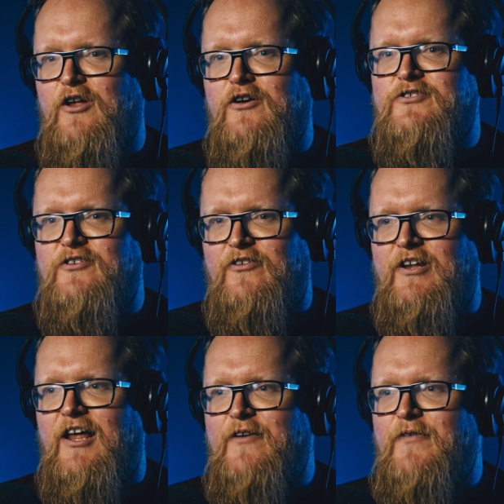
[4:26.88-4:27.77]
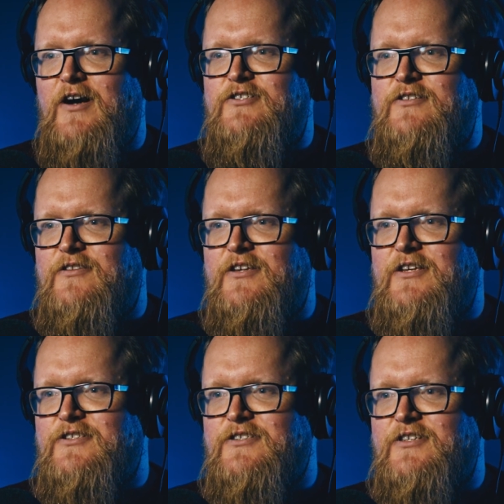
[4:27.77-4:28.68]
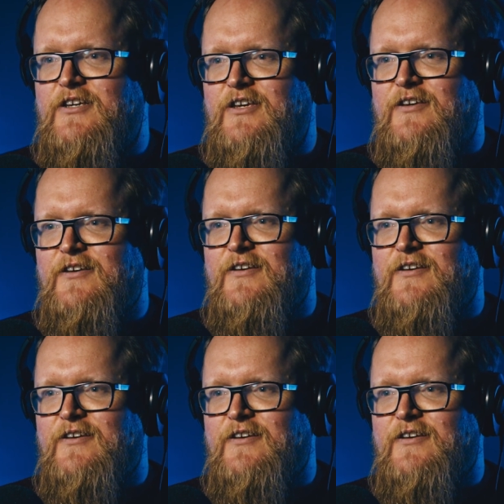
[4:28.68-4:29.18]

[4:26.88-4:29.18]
lost on the live action things you see.